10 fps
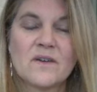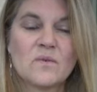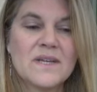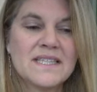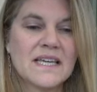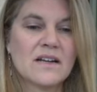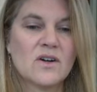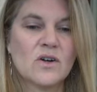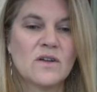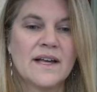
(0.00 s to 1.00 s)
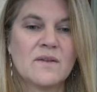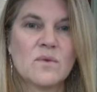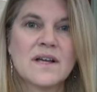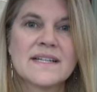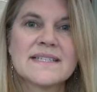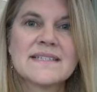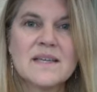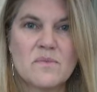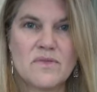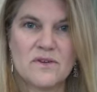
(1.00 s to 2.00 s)
We set a goal like we're going to
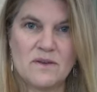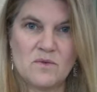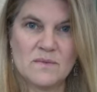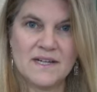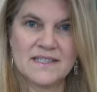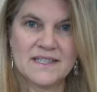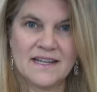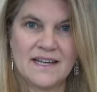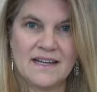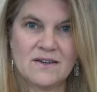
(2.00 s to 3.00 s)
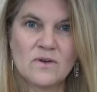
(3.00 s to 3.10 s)
sleep 30 more minutes a night,